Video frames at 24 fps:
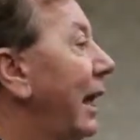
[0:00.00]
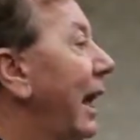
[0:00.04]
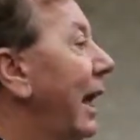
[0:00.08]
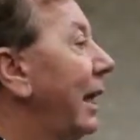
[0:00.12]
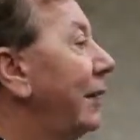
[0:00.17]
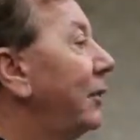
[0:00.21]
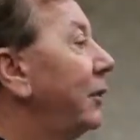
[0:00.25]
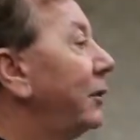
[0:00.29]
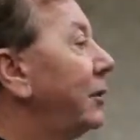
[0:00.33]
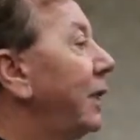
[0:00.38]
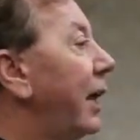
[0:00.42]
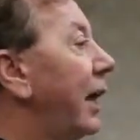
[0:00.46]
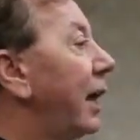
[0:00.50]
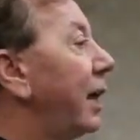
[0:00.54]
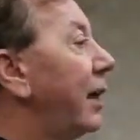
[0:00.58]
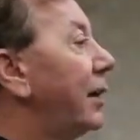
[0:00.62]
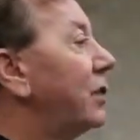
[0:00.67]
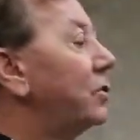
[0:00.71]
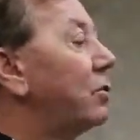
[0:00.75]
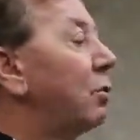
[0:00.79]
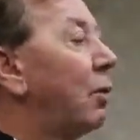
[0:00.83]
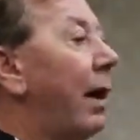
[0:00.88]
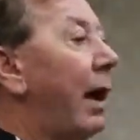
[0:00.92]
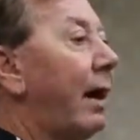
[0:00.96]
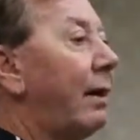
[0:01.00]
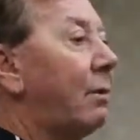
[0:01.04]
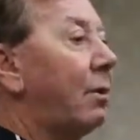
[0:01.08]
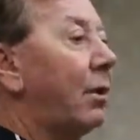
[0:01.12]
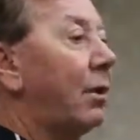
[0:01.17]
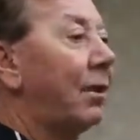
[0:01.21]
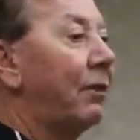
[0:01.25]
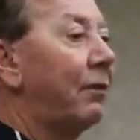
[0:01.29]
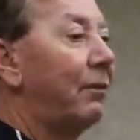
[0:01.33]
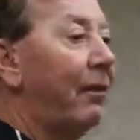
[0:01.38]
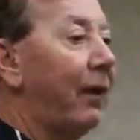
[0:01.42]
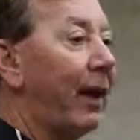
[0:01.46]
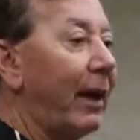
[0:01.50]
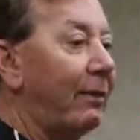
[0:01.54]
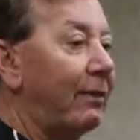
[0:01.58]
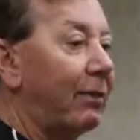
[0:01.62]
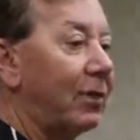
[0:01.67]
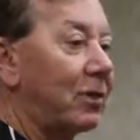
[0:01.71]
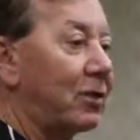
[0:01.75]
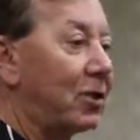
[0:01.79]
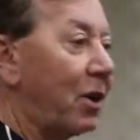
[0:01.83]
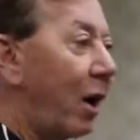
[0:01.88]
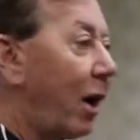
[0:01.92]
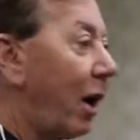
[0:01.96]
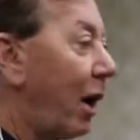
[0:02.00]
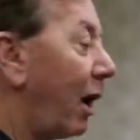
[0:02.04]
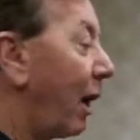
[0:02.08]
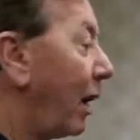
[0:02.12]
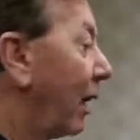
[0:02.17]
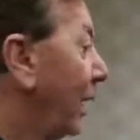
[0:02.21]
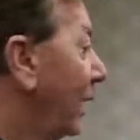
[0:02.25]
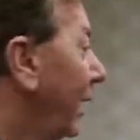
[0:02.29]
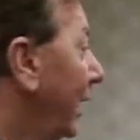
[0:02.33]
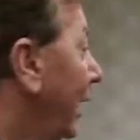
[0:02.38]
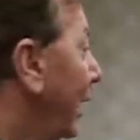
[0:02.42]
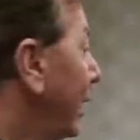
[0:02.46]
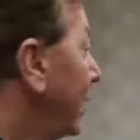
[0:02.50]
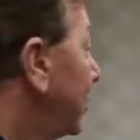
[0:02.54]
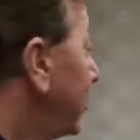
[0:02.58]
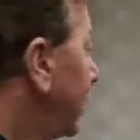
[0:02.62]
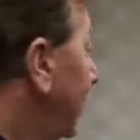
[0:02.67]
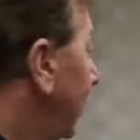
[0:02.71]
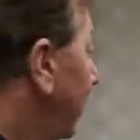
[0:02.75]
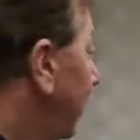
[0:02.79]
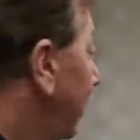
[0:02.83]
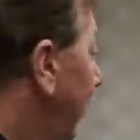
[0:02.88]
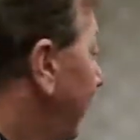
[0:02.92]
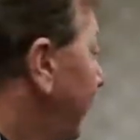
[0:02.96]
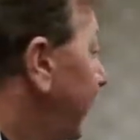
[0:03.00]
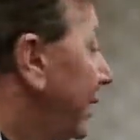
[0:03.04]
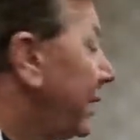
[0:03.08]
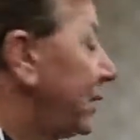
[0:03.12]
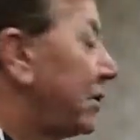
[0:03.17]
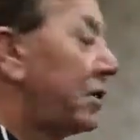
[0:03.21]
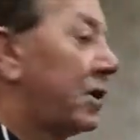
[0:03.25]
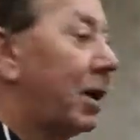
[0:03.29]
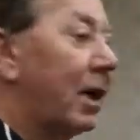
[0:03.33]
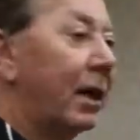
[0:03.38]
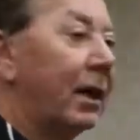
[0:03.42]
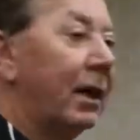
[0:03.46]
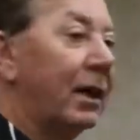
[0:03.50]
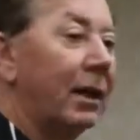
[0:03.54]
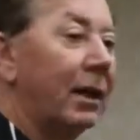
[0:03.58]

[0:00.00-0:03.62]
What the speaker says: and they're telling us right where the flavors are. Do you know where these